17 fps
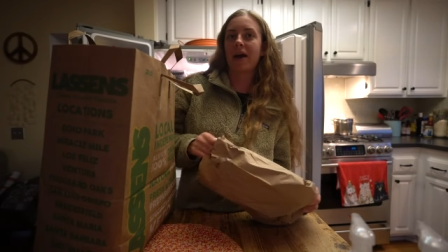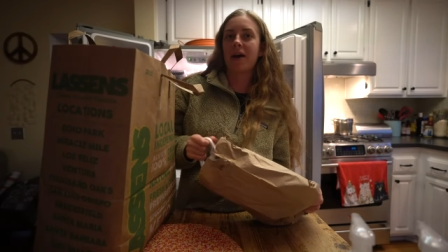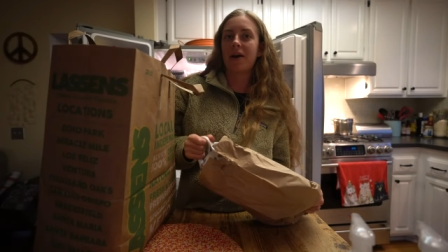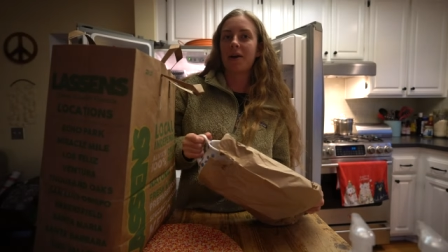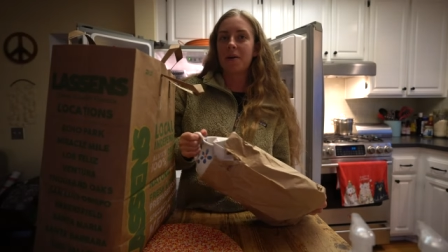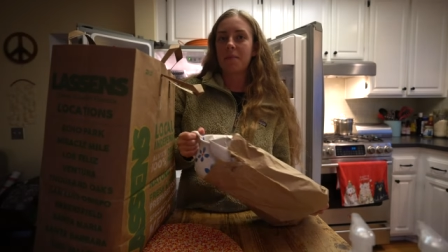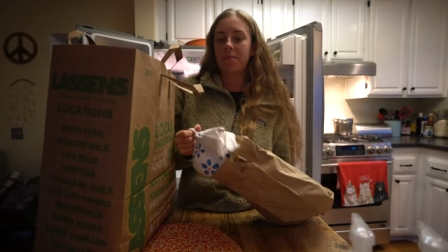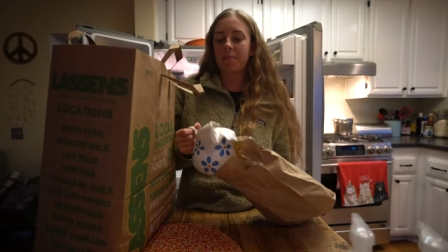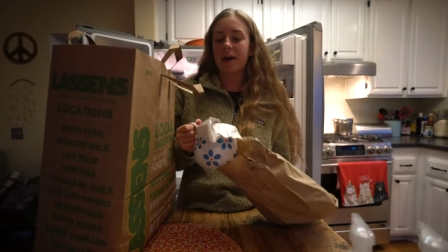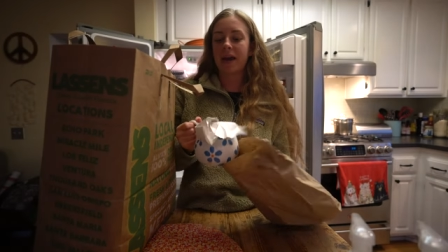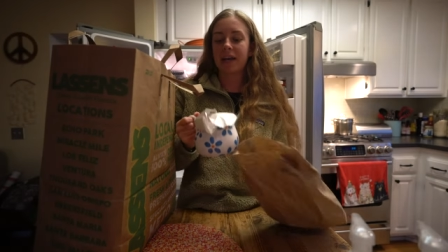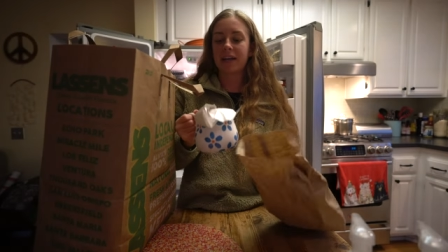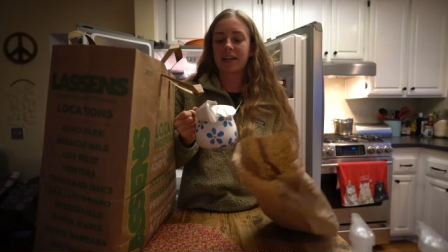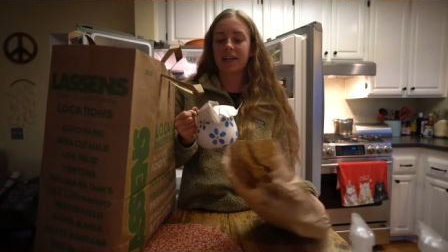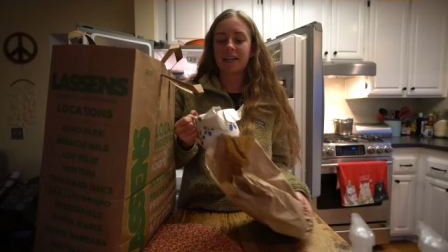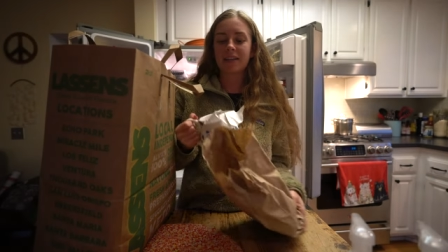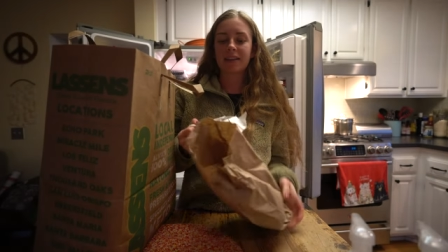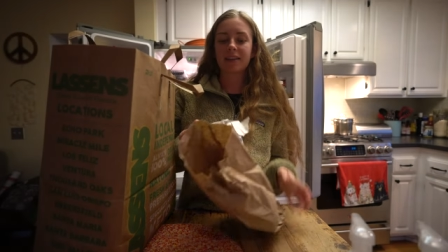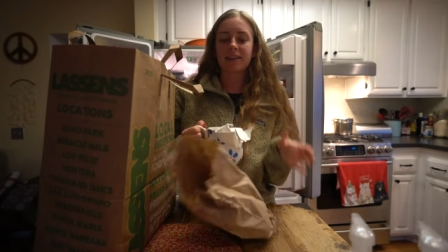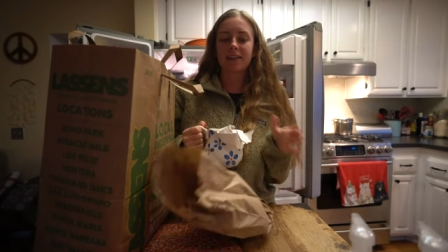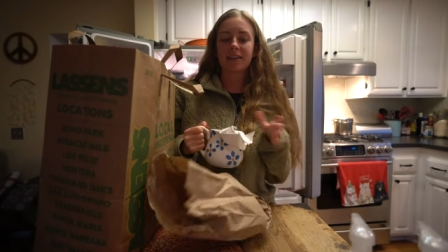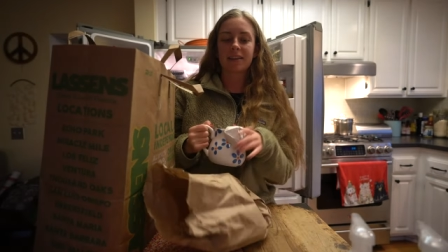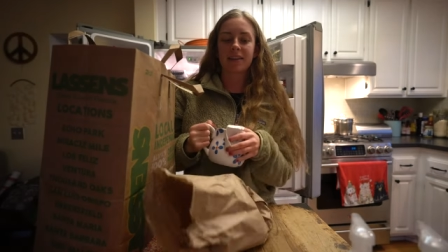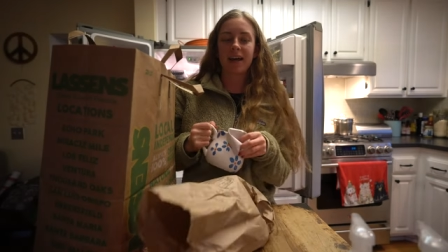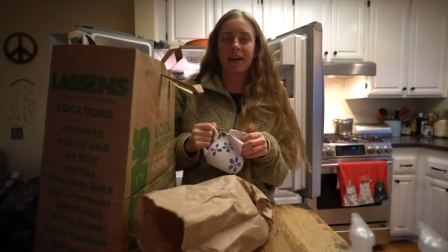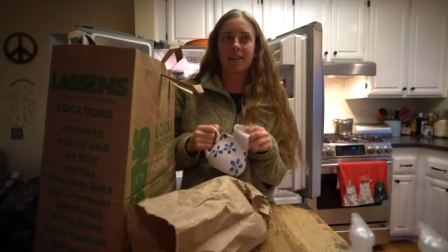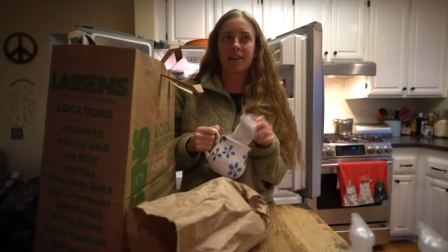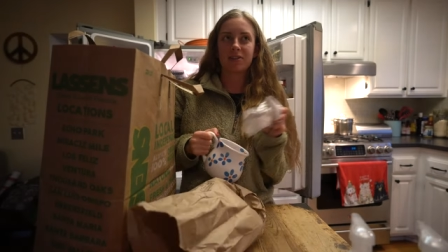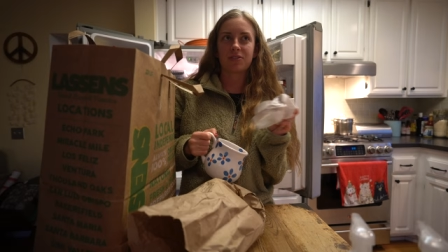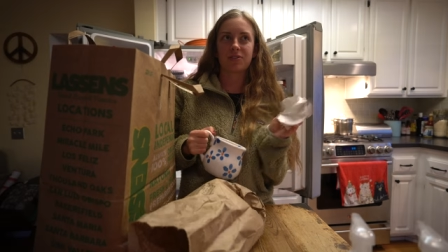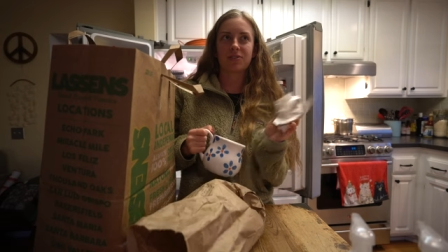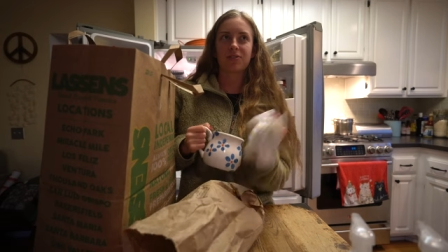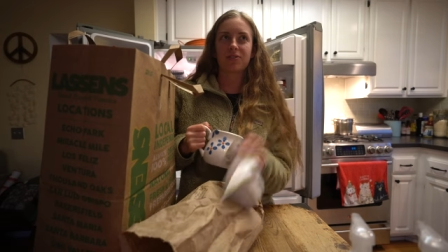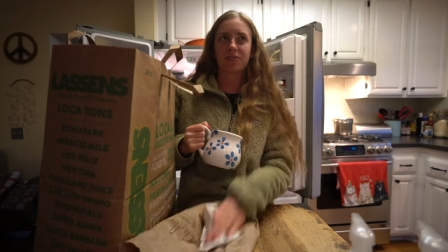I painted, I think
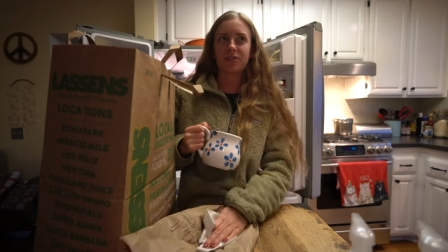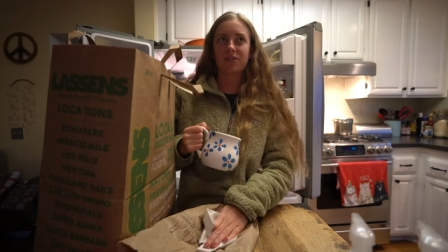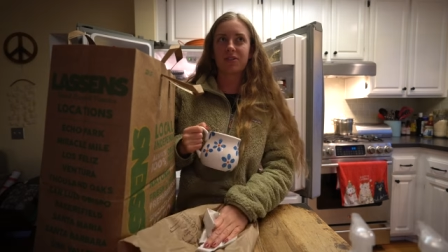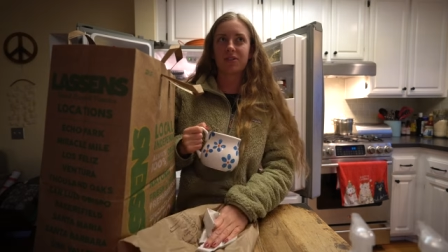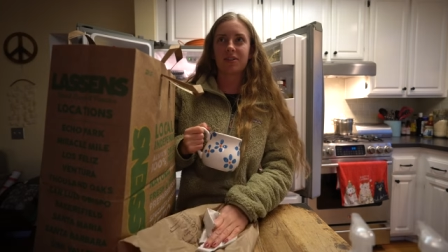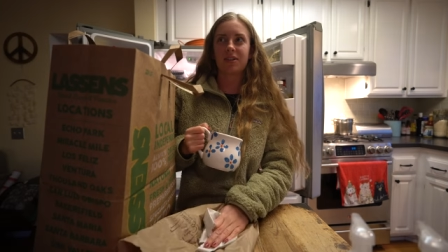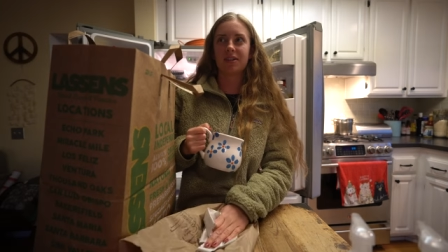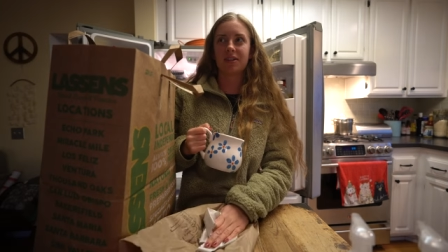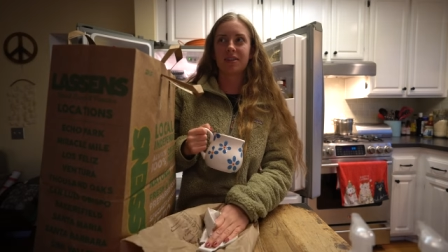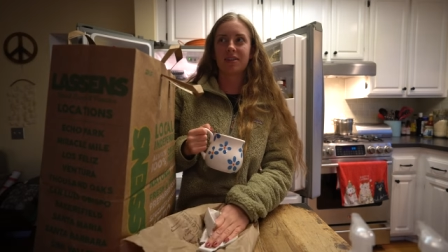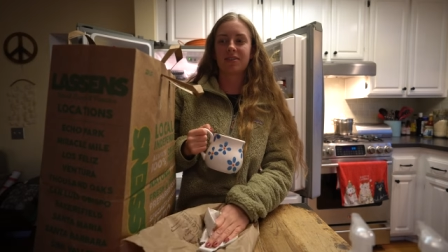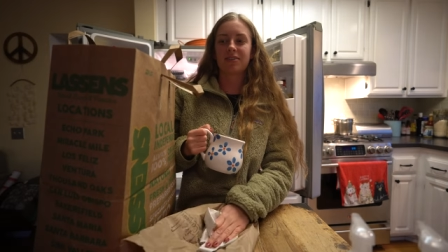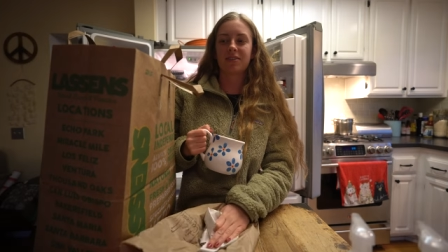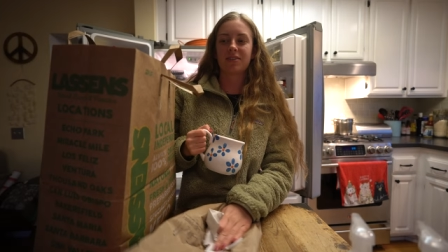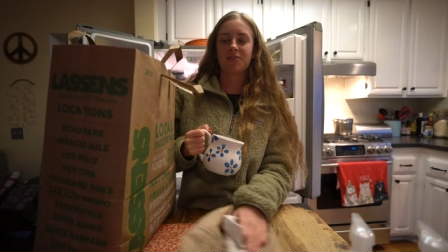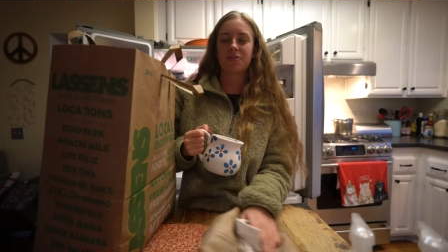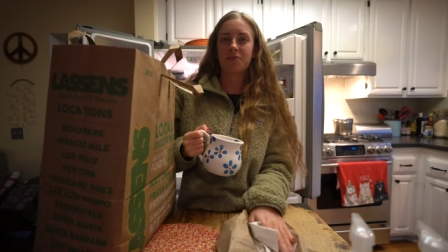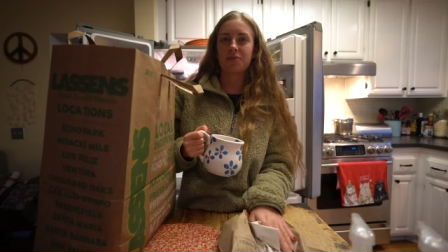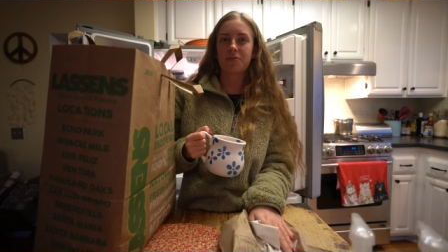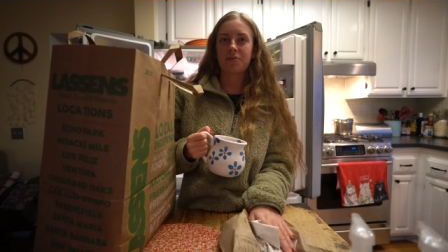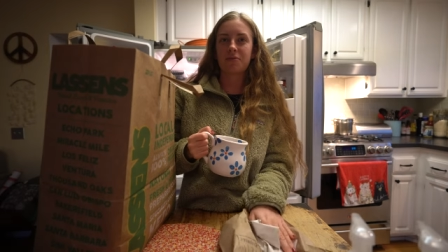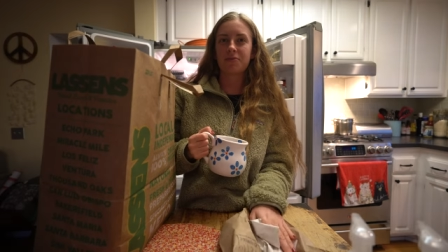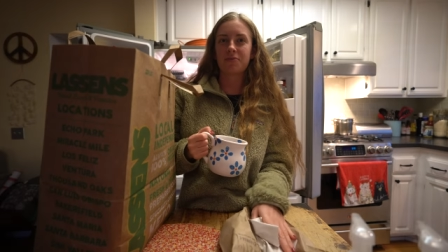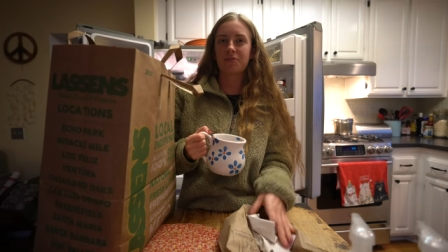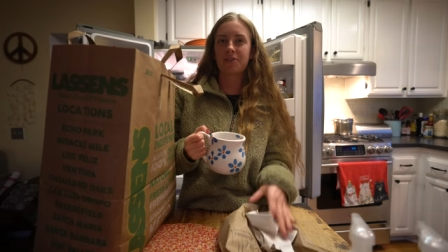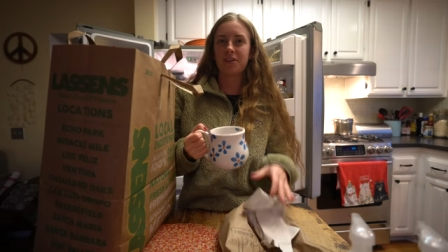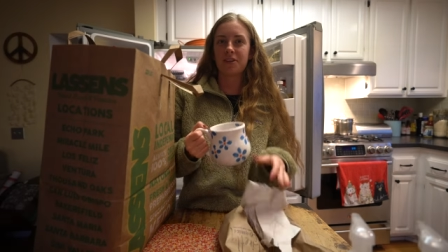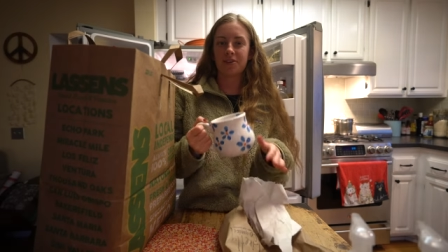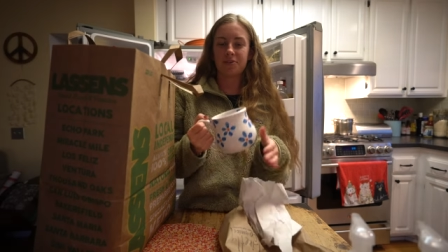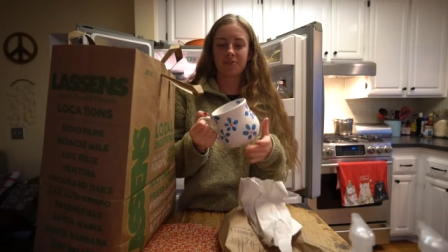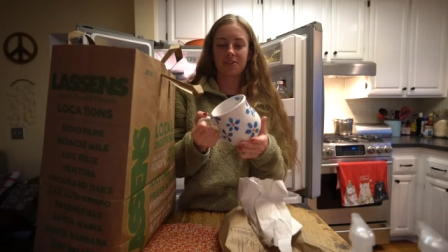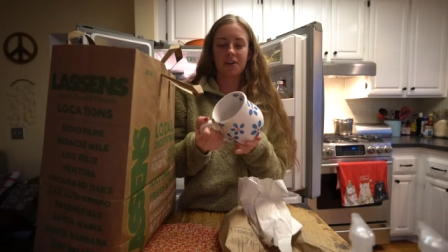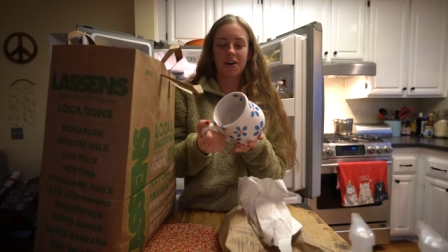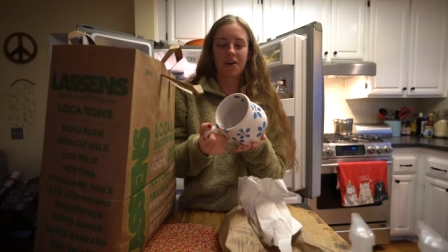two
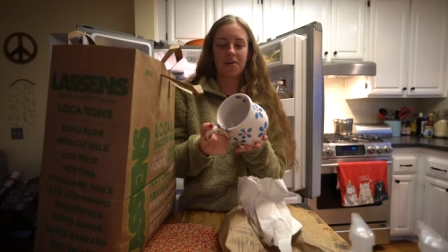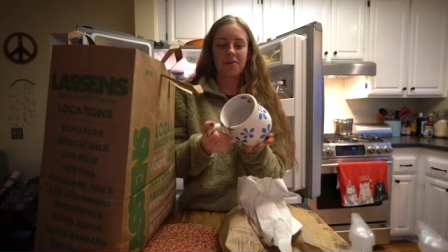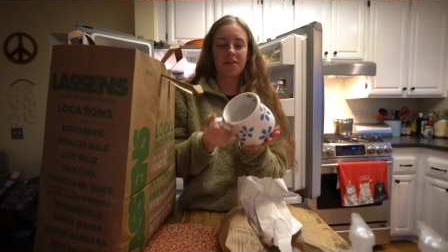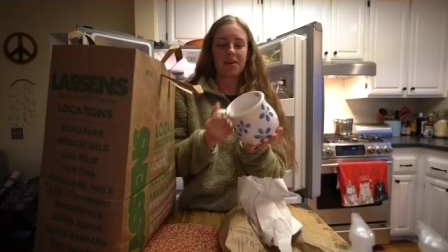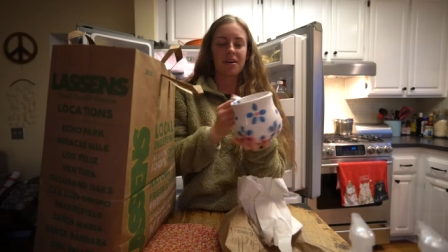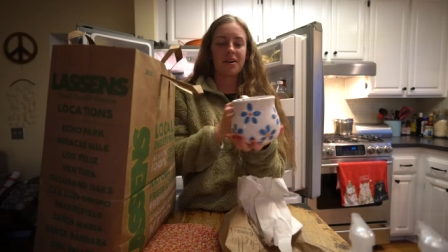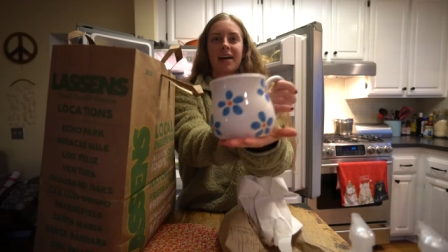videos ago.